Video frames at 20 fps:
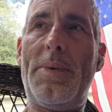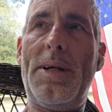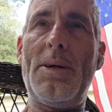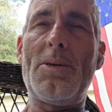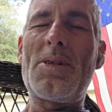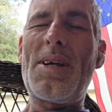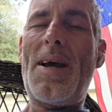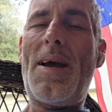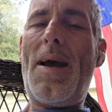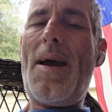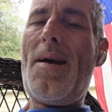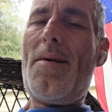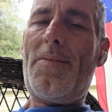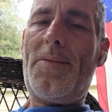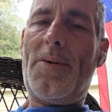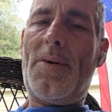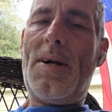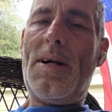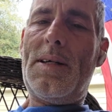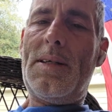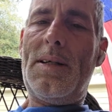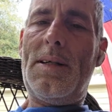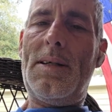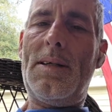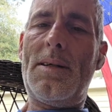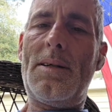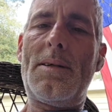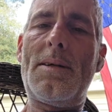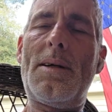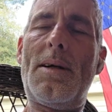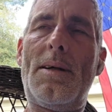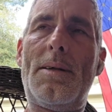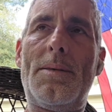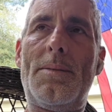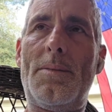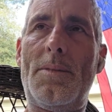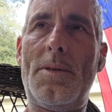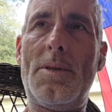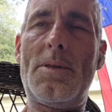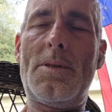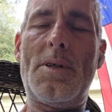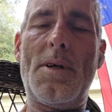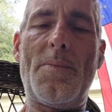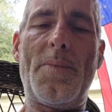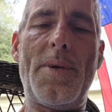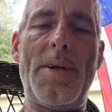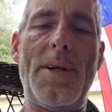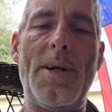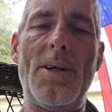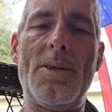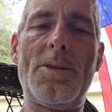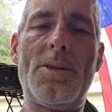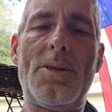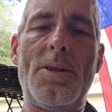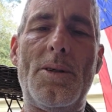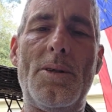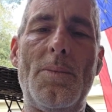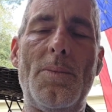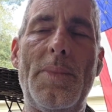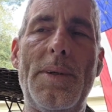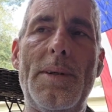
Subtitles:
But it was after I did something else too.